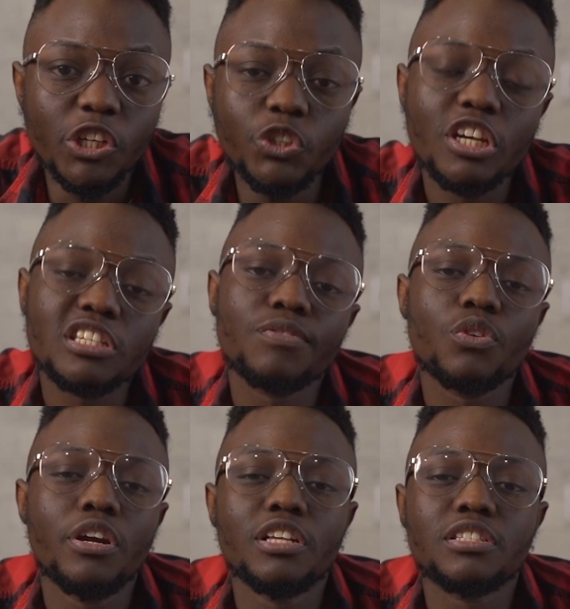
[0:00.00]
You just have to
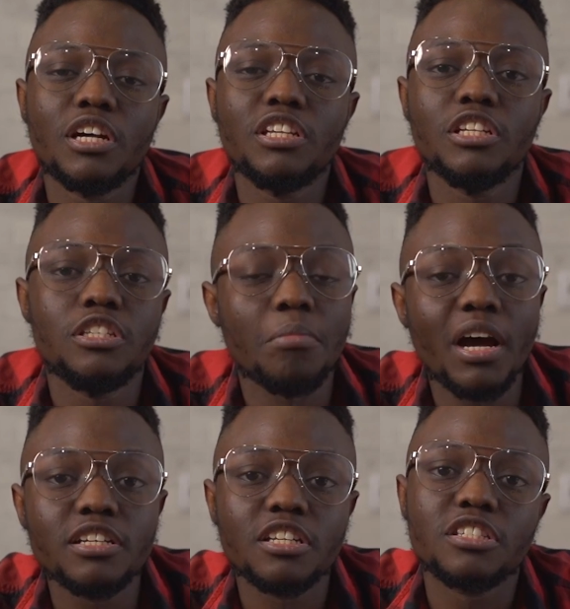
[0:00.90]
understand the
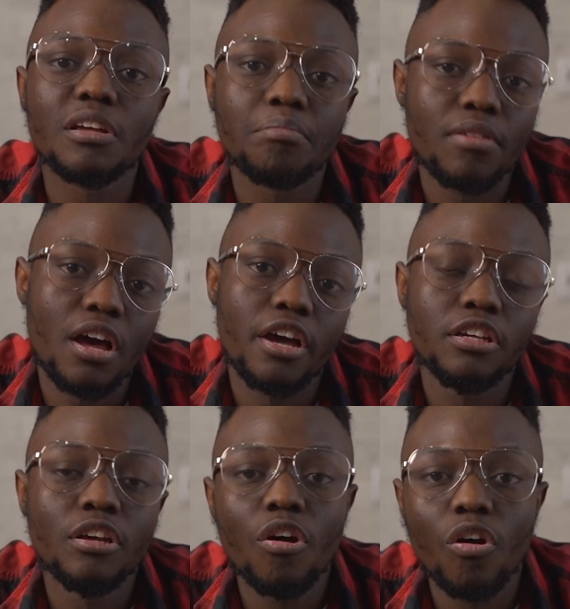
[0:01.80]
demand and supply
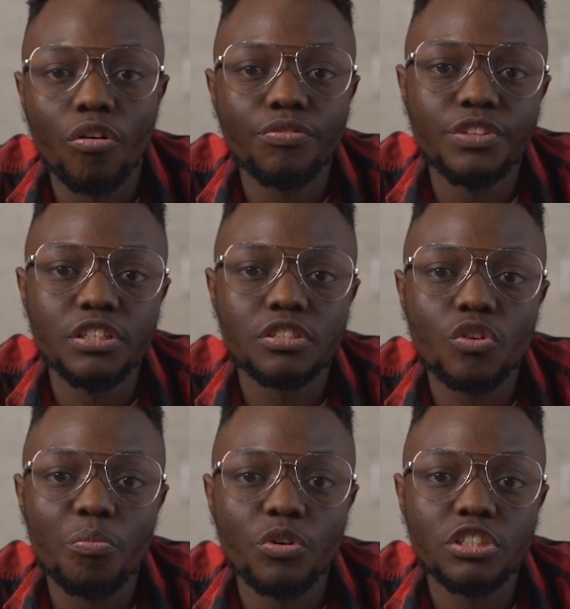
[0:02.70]
of these
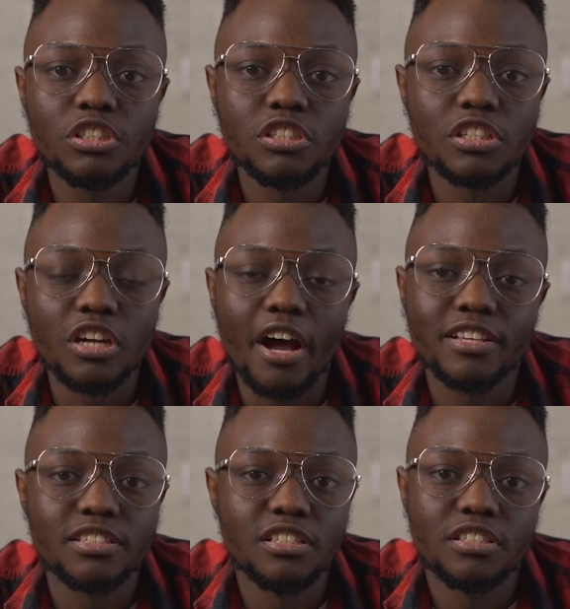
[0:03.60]
commodities and
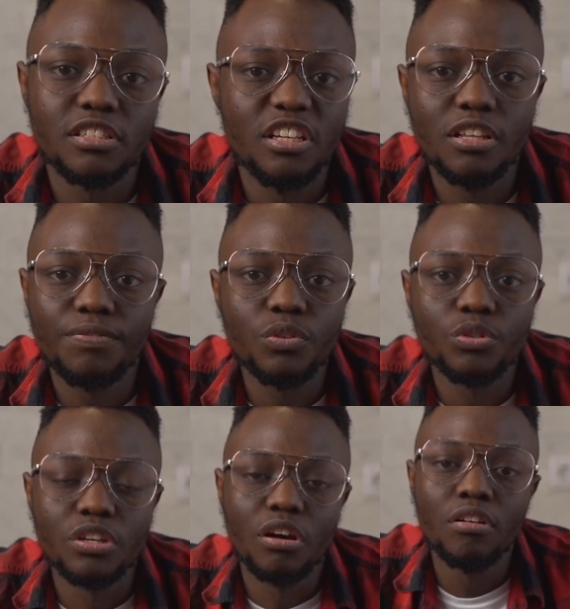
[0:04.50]
assets in the
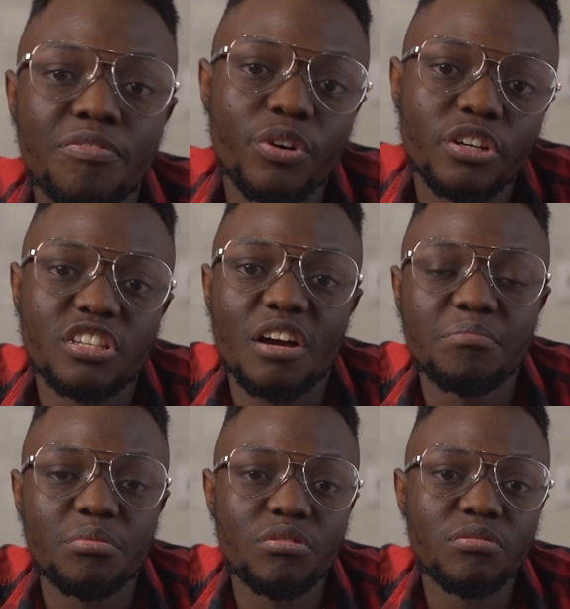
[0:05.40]
future. For
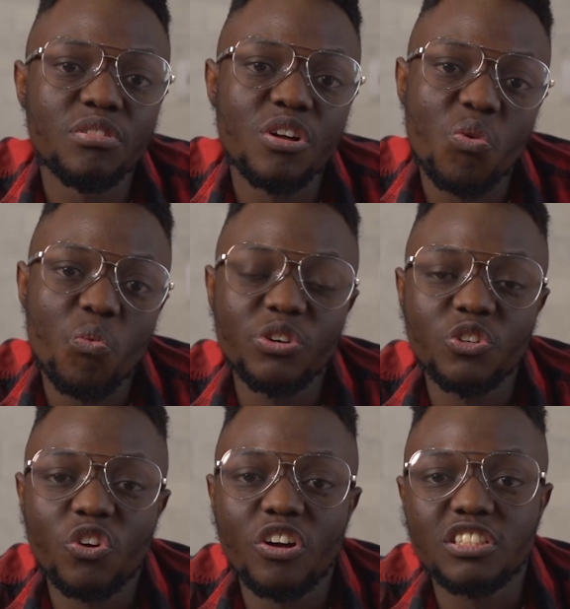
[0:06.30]
example, when you
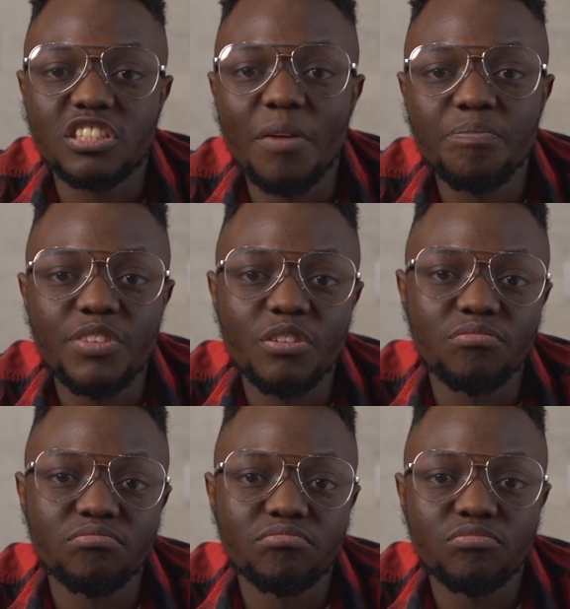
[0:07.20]
know that
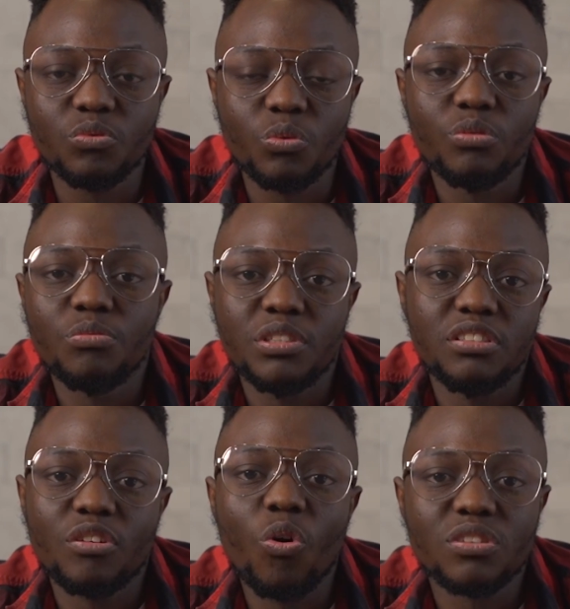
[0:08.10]
something will be
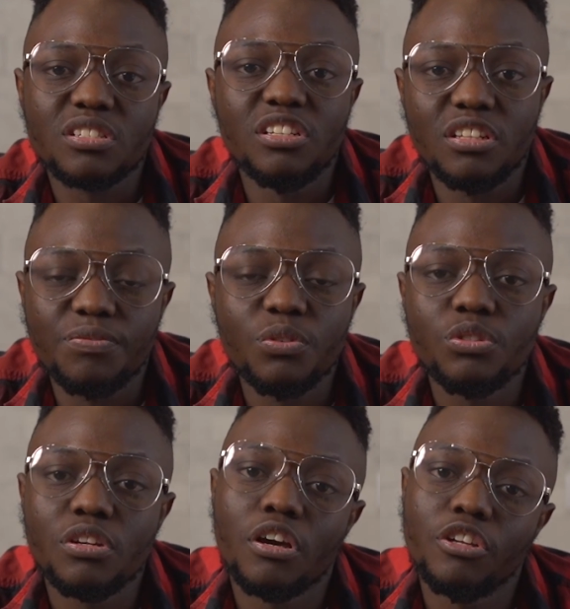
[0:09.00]
costly in the
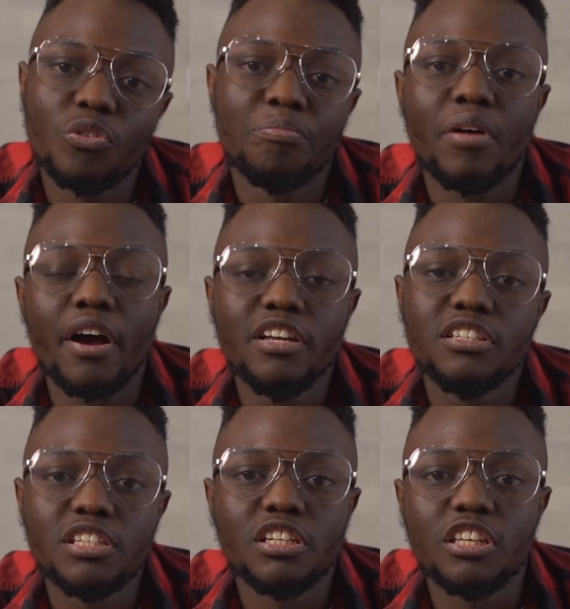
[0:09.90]
future, you buy
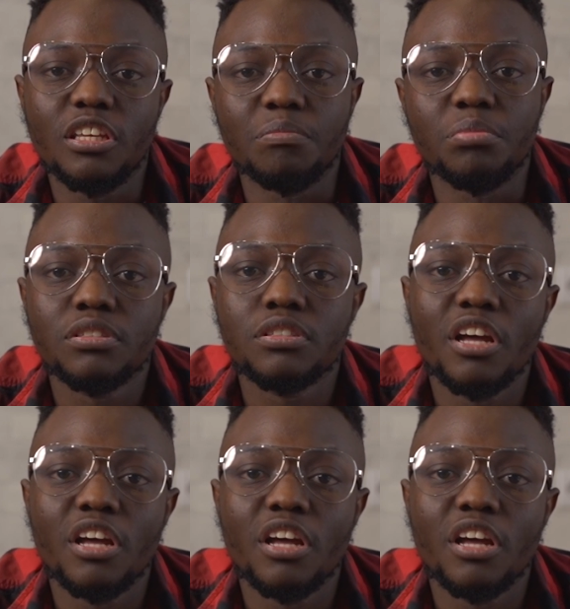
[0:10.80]
it and keep it.